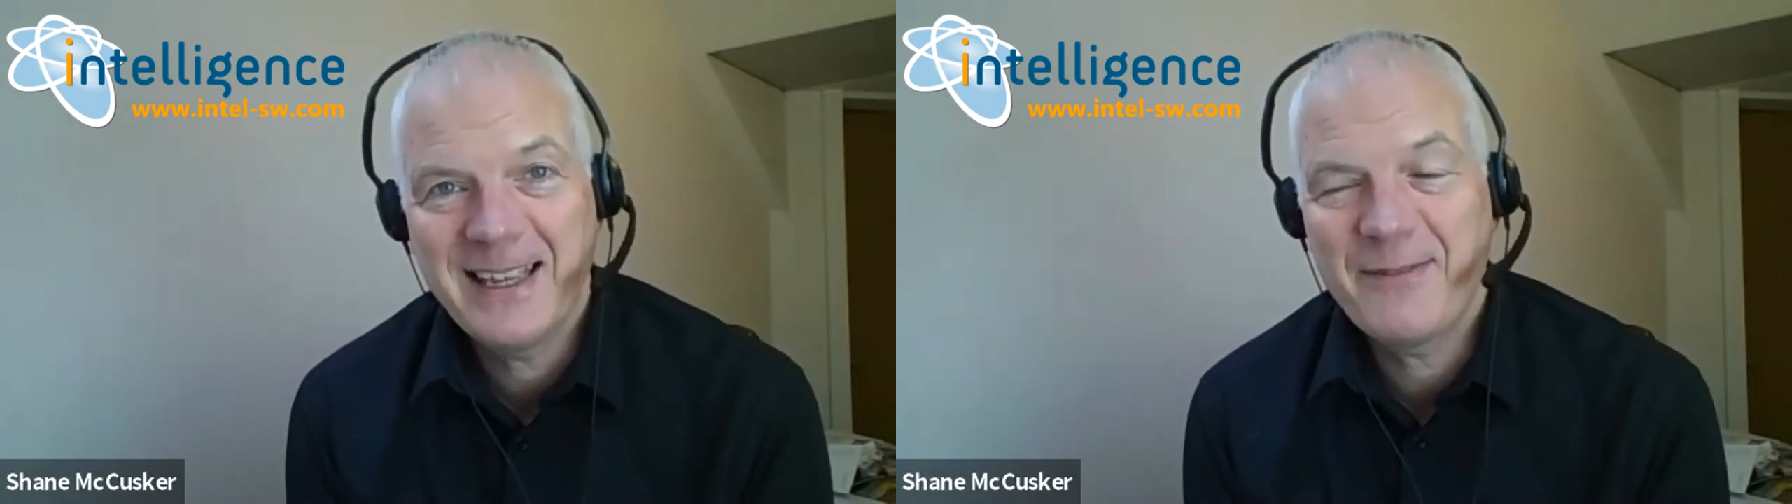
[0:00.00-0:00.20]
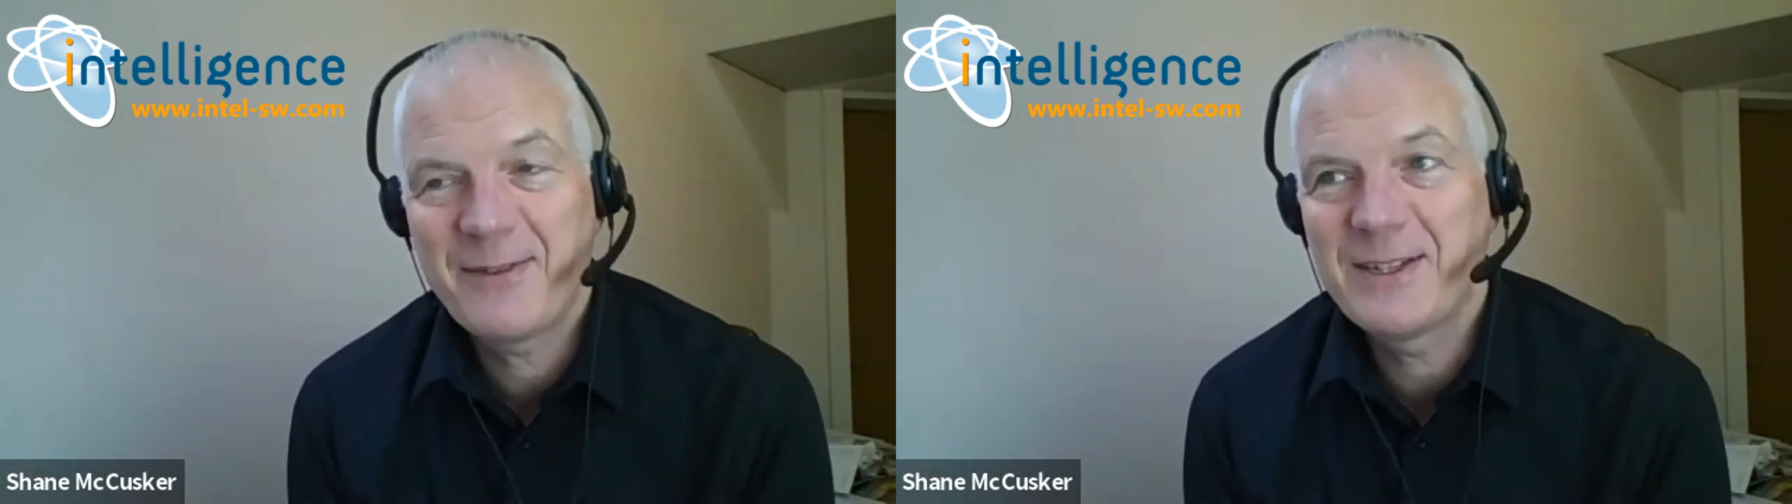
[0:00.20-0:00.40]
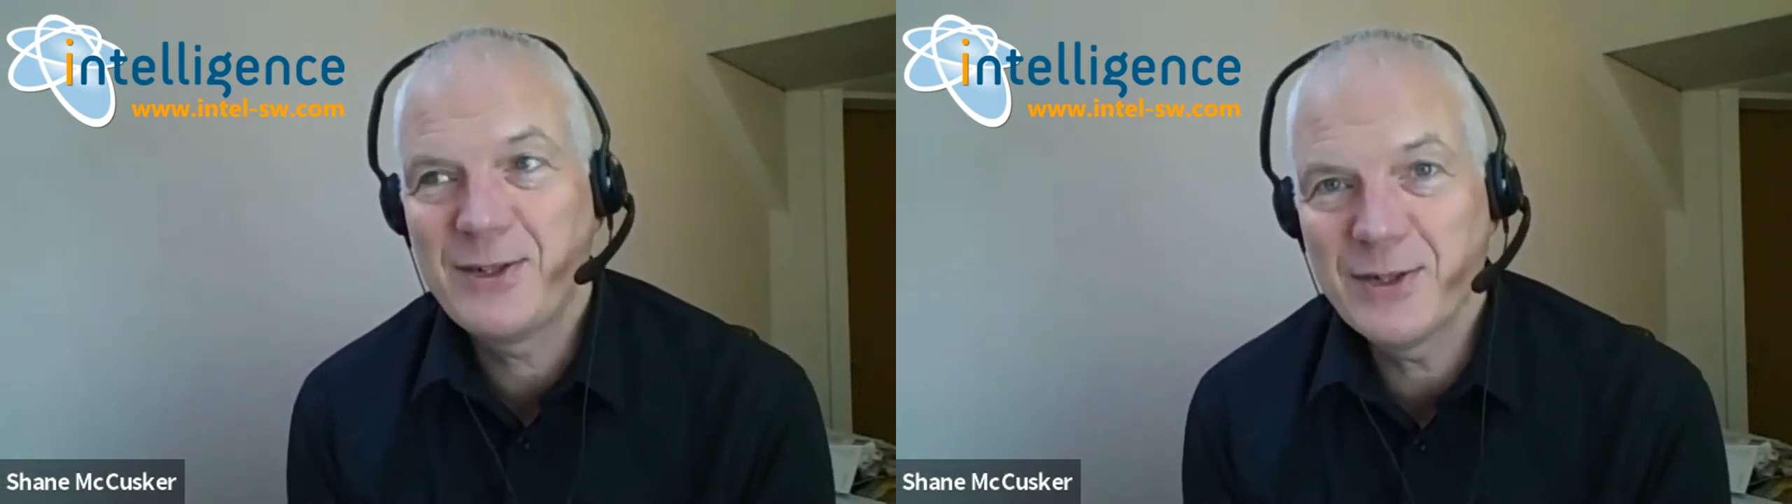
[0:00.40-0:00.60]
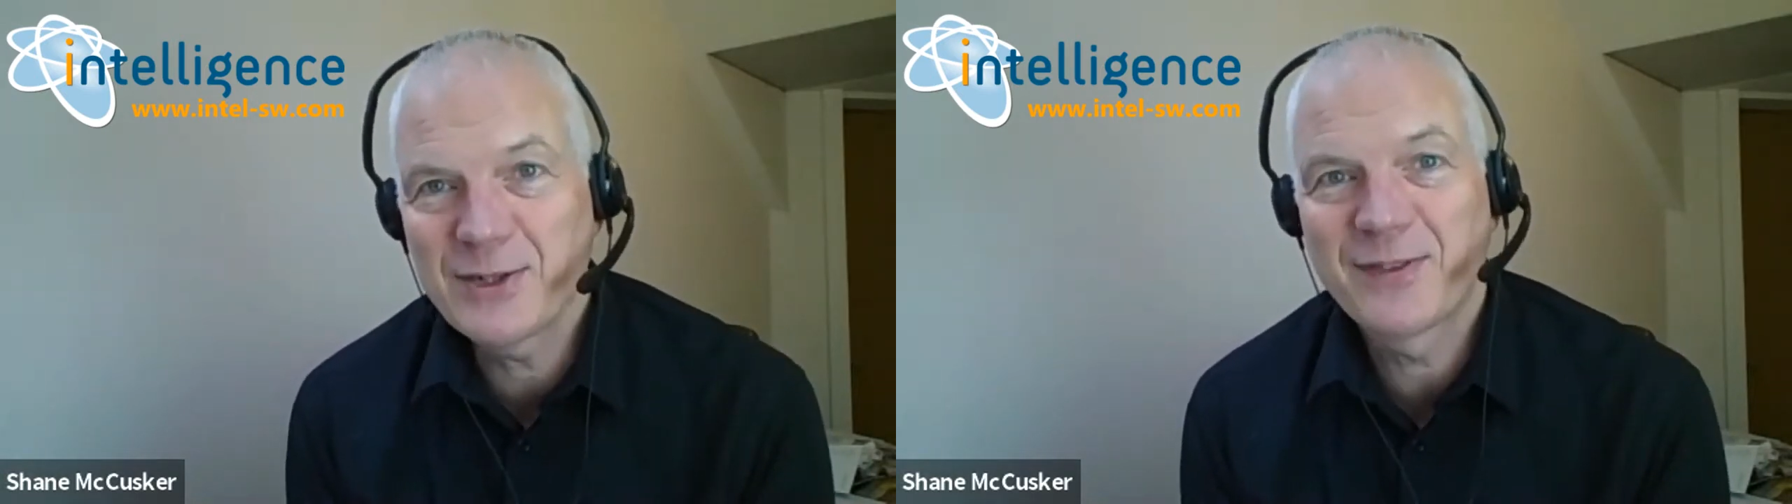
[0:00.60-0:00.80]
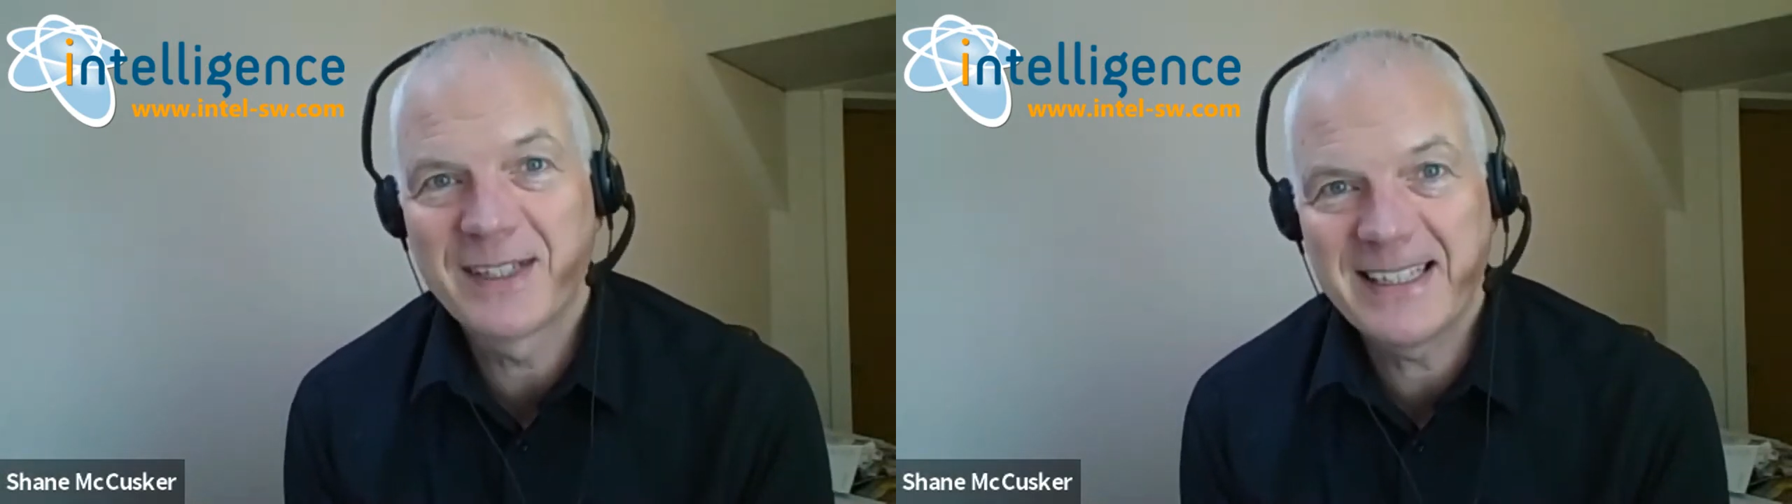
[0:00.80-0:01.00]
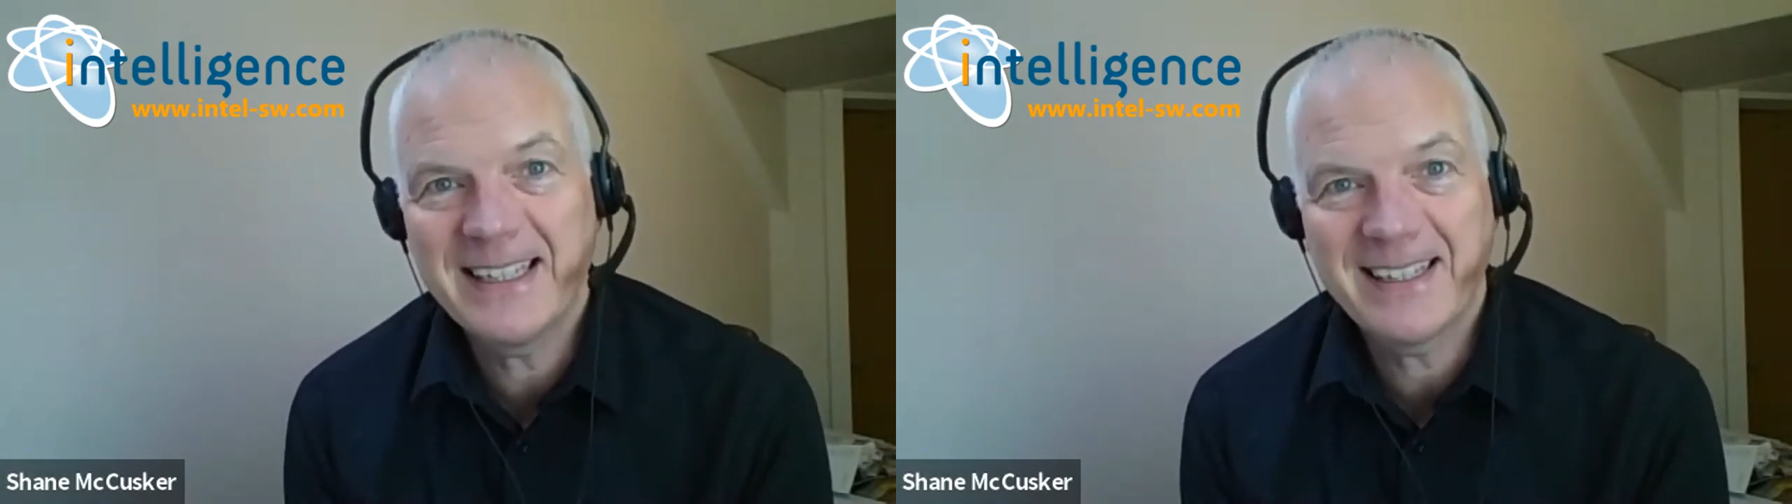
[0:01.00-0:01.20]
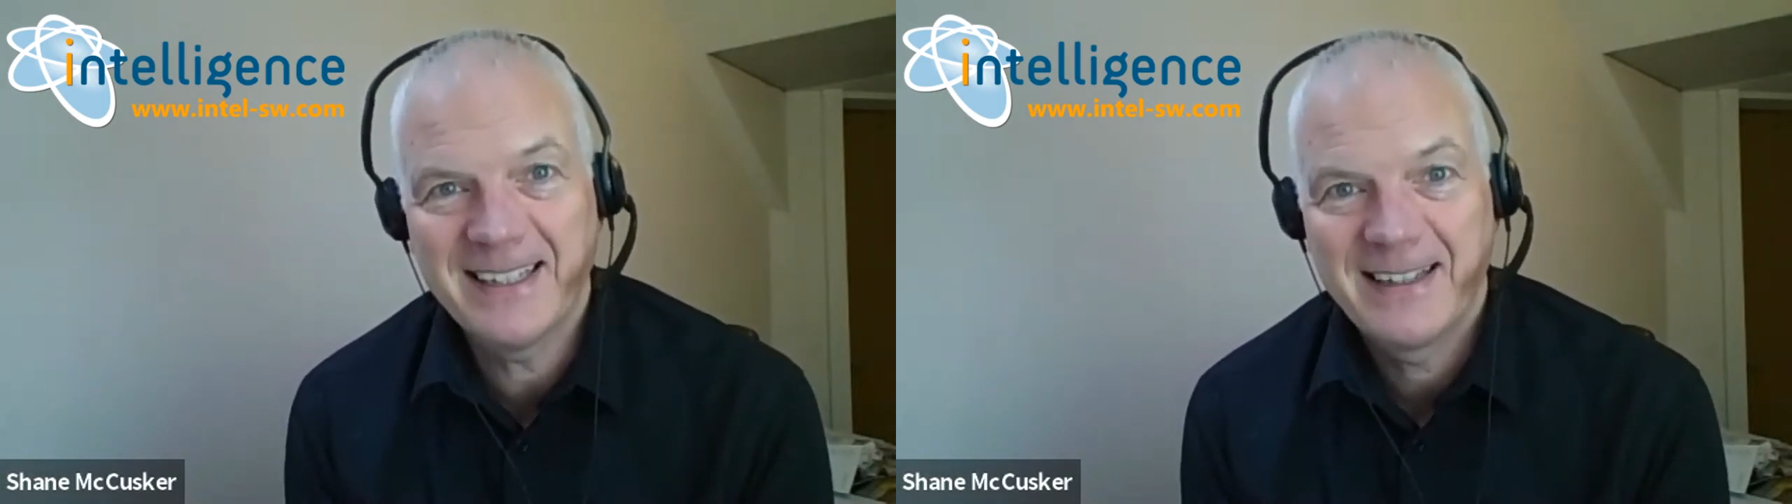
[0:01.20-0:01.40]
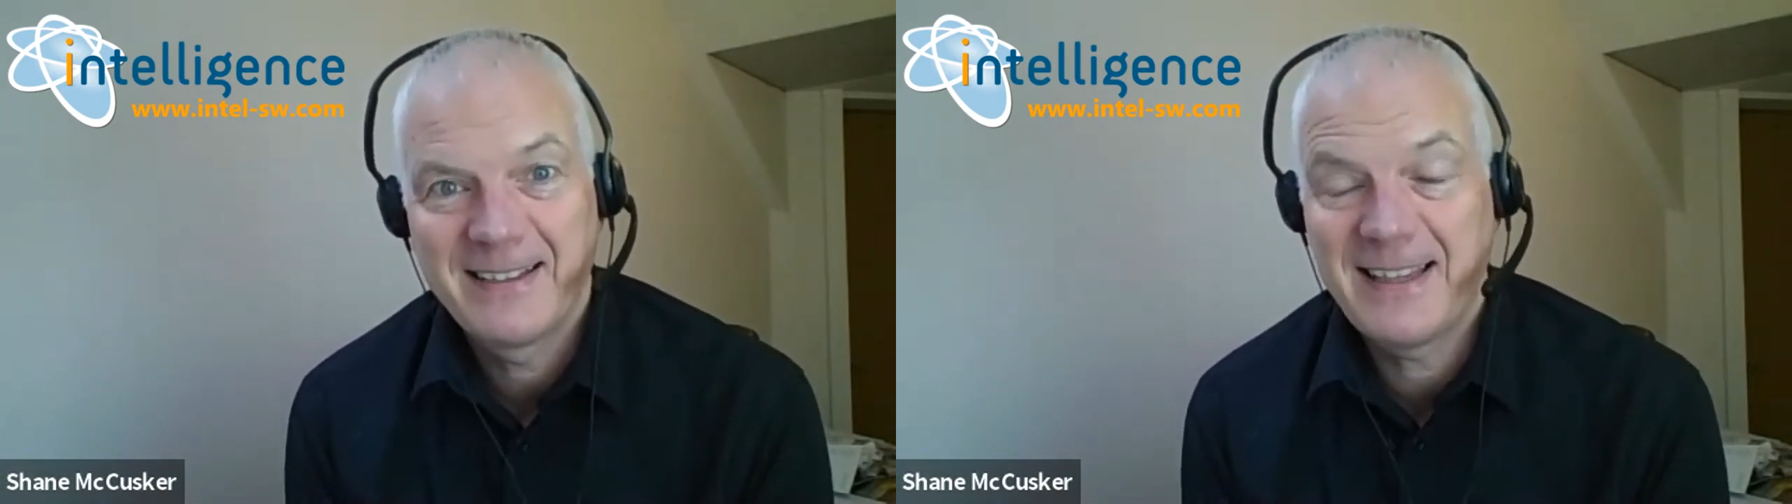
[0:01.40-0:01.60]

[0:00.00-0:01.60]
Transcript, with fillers: If it's useful data,